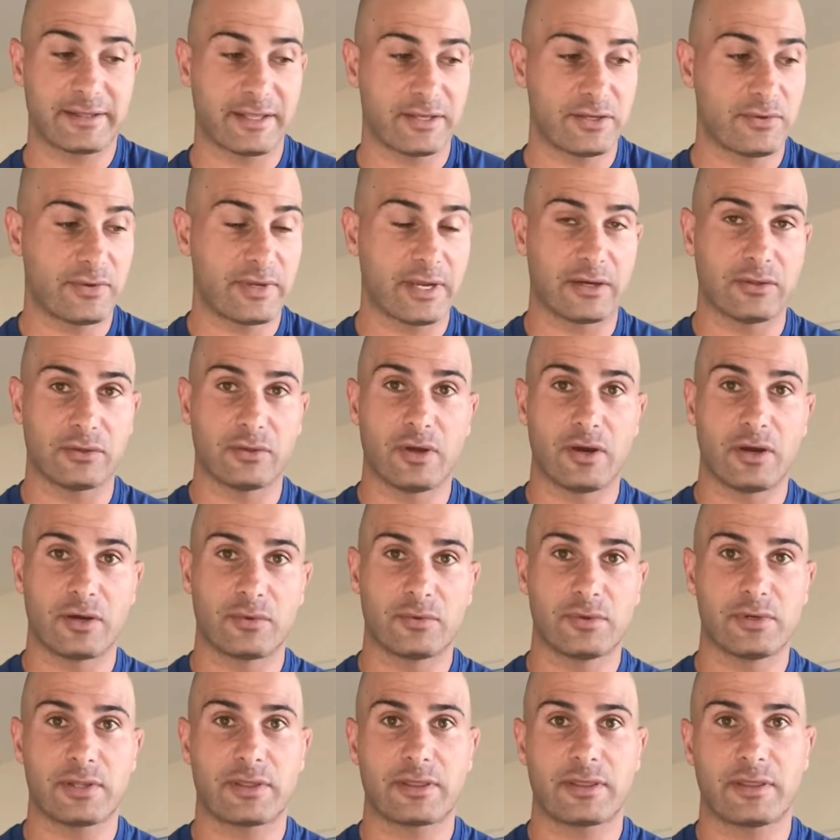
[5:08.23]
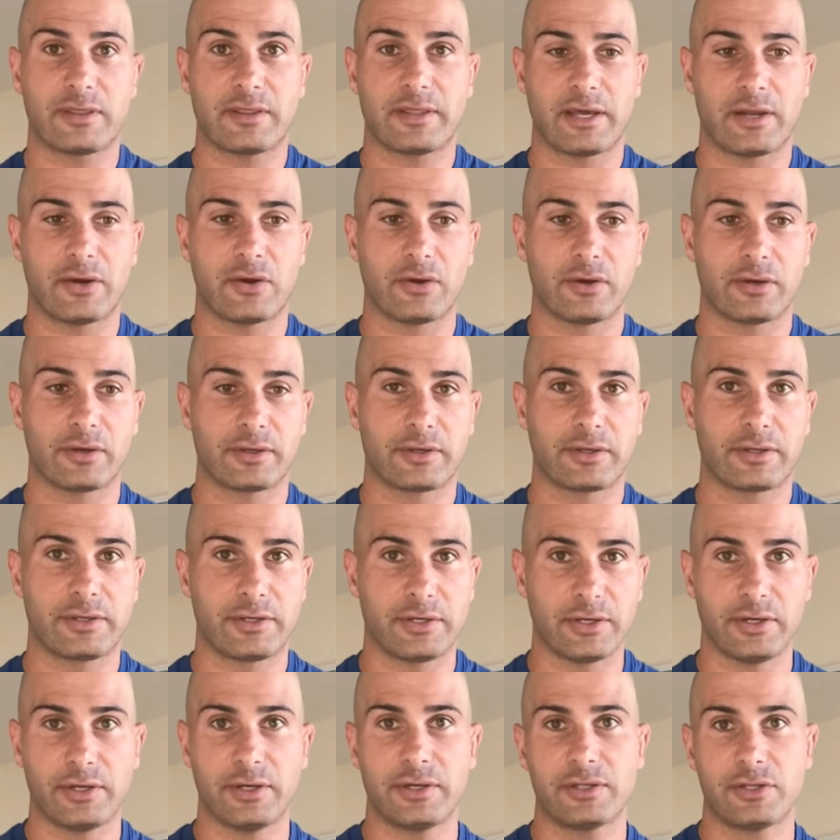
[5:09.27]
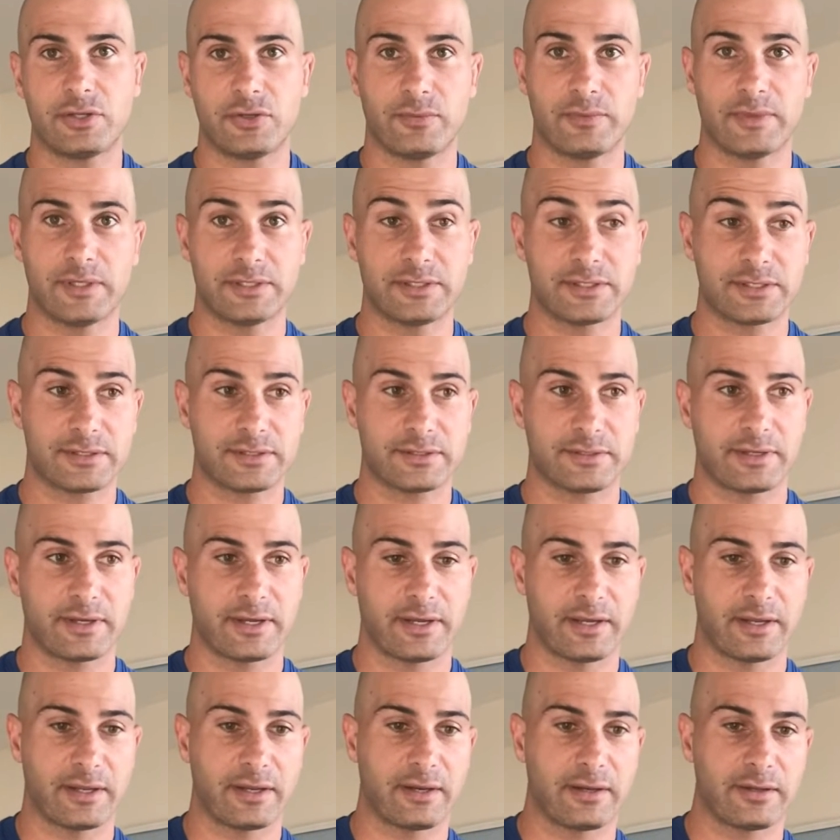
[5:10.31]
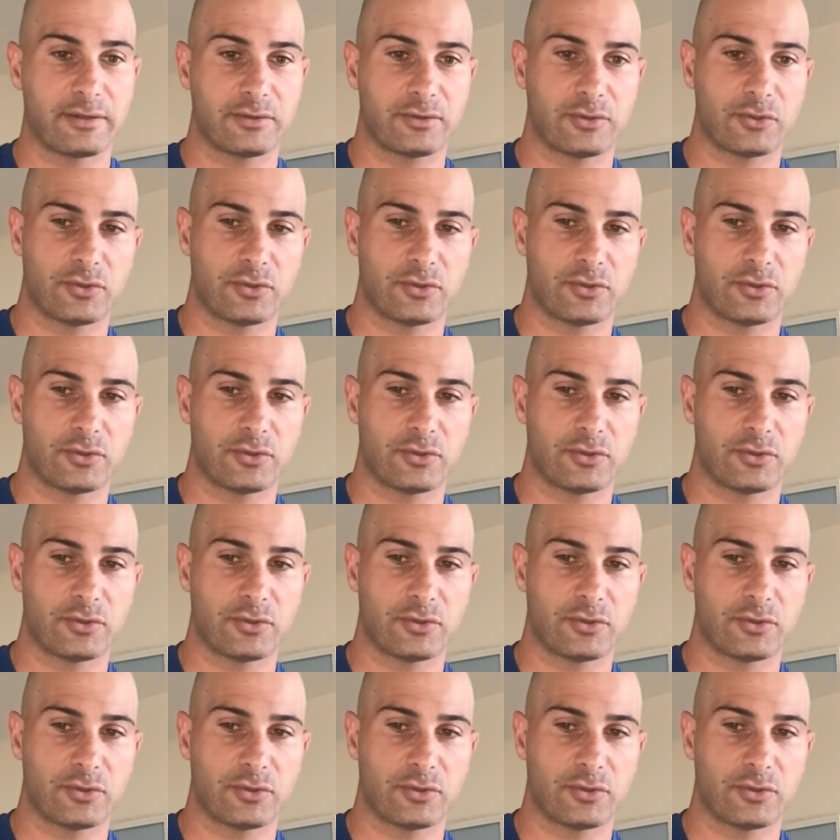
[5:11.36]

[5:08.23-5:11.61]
that you get along with, that are good humans and